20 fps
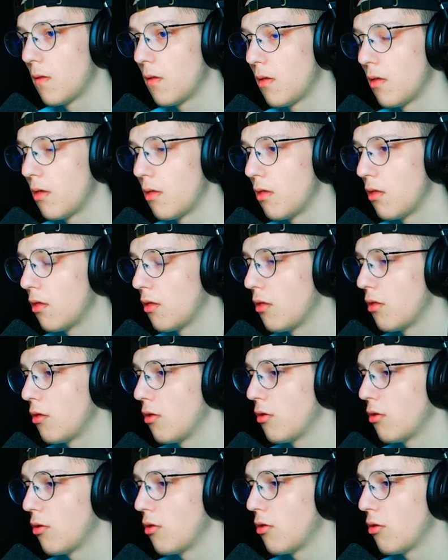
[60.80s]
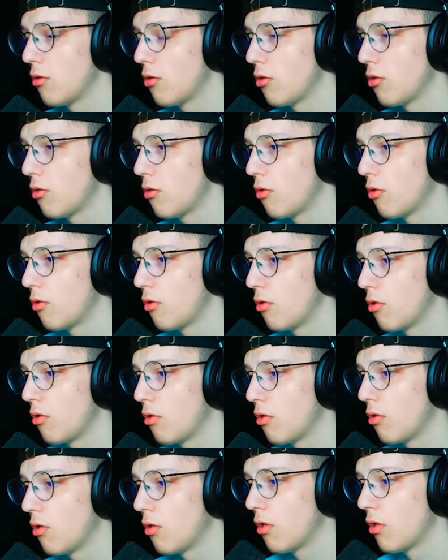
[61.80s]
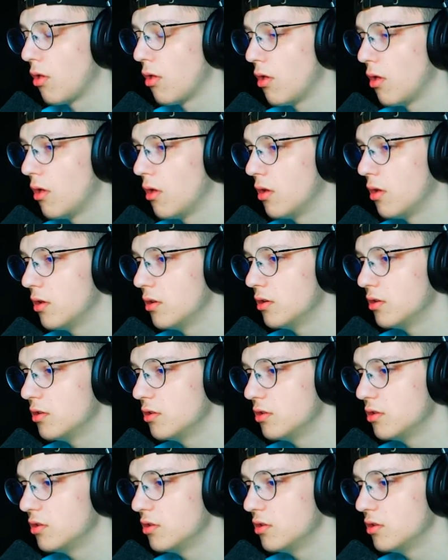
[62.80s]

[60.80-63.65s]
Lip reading: Nothing is said.